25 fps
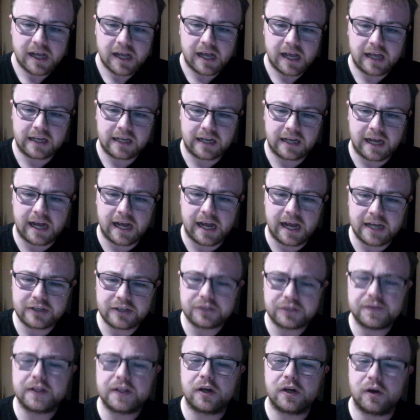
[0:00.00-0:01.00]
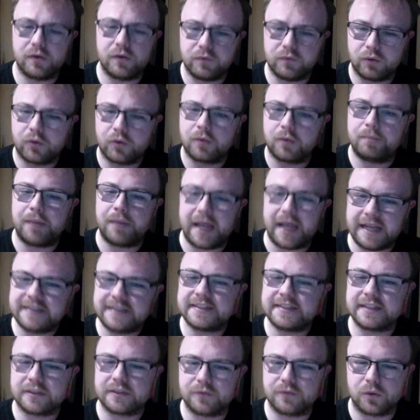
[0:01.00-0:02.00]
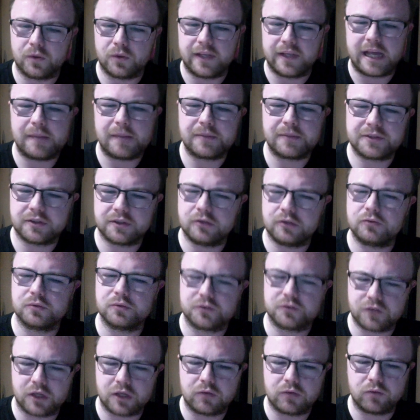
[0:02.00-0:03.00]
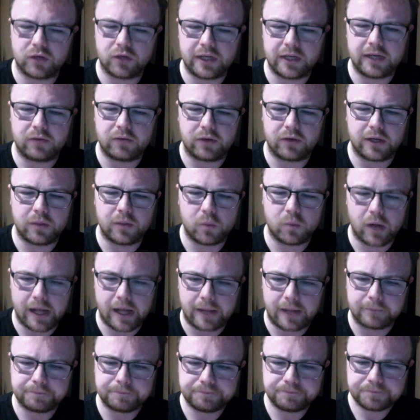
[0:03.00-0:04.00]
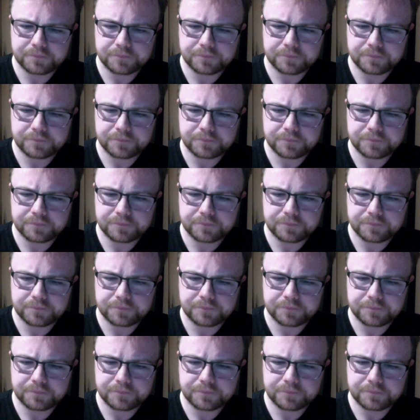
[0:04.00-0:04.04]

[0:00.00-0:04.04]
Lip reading: I just think overall the pacing of all the episodes was done really, really well.